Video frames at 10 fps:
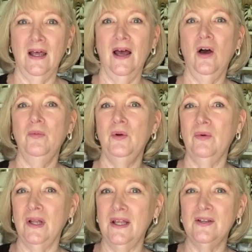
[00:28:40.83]
I hope you
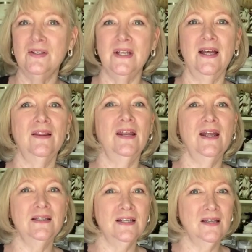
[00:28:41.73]
will understand that
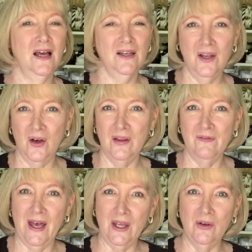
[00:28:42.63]
I did not know the
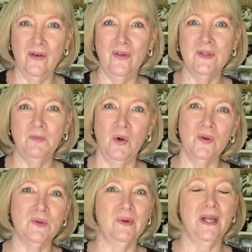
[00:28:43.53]
value of those
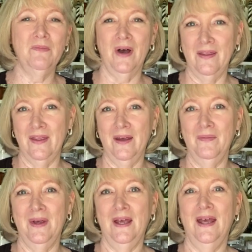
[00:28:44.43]
bowls when I bought them.